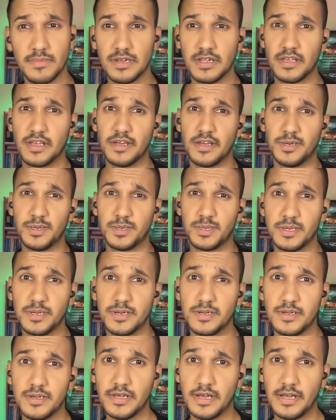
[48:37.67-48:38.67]

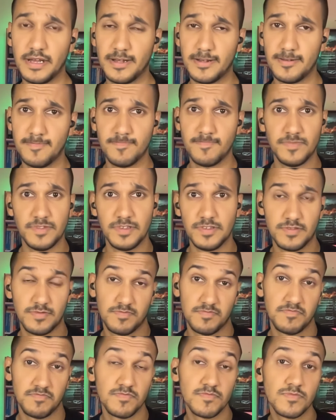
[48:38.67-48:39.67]
medication, this
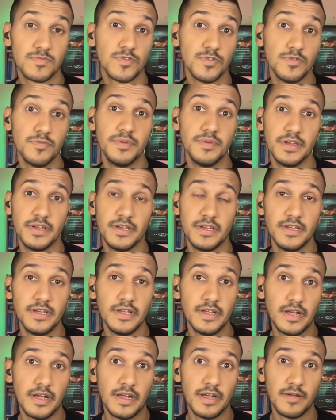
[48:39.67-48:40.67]
could
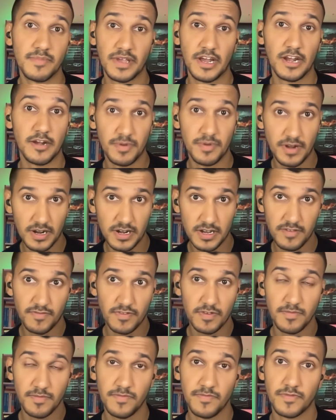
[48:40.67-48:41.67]
be counterproductive
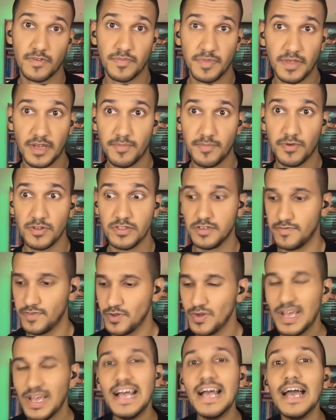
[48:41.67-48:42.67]
from their points of
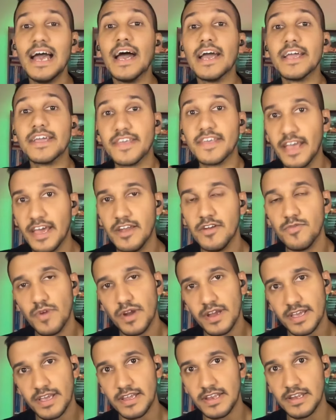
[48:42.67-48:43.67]
view. Again,
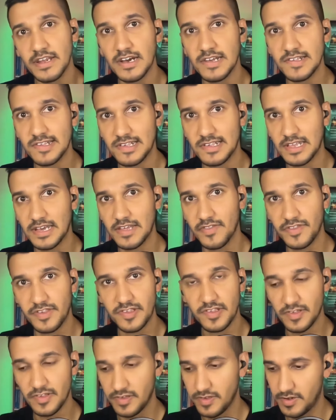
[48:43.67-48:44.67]
recognizing that
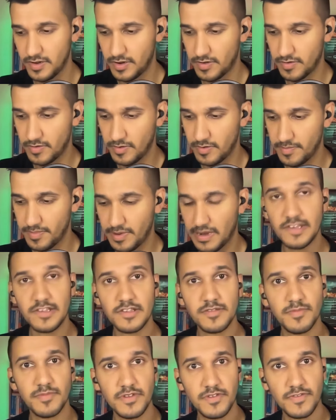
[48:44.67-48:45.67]
this isn't a
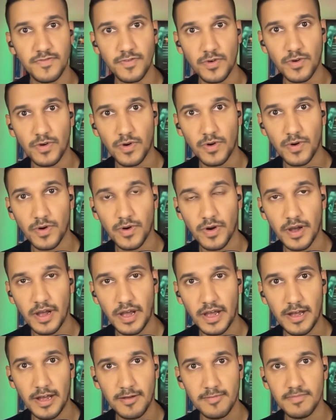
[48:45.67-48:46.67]
replacement for
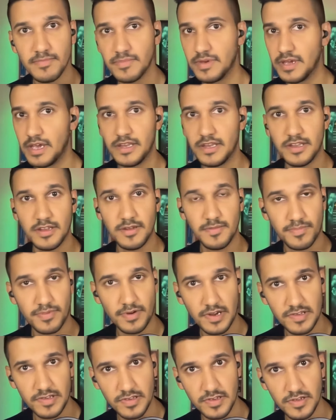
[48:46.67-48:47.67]

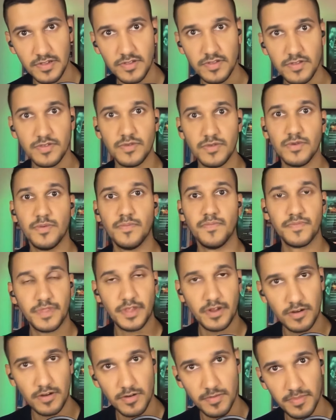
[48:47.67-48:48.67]
antidepressants or
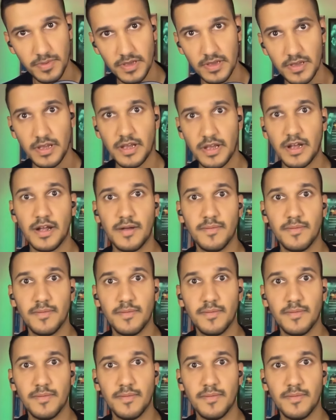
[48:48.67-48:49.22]
therapy.